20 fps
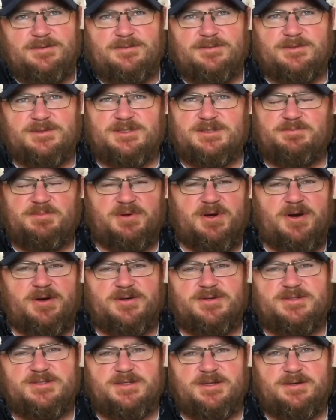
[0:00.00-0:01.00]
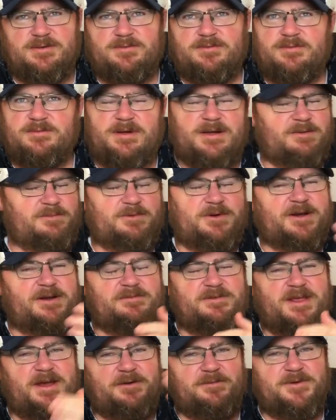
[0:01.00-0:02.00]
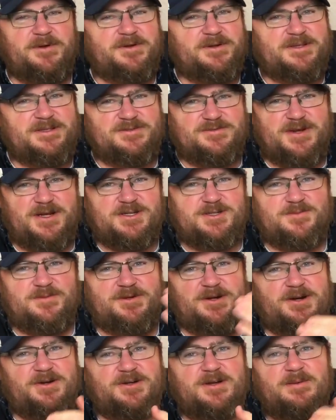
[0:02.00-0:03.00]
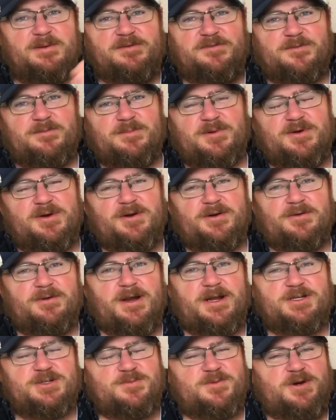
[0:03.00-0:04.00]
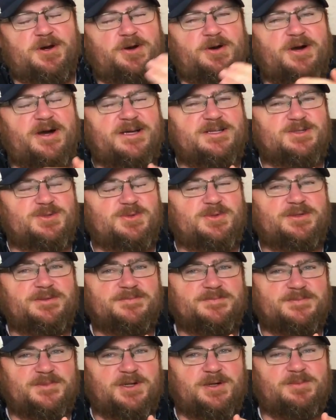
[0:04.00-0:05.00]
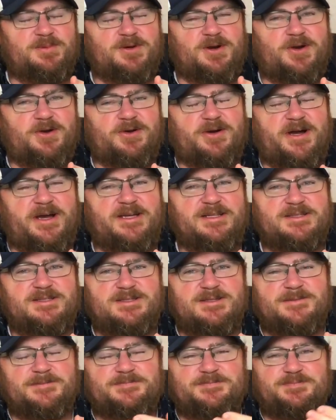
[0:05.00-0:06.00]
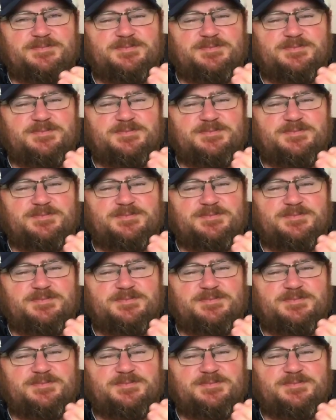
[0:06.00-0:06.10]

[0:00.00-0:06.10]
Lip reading: was it Bernardo, whatever that road is, Rancho Bernardo, coming from Rancho Bernardo High School or Bernardo Heights,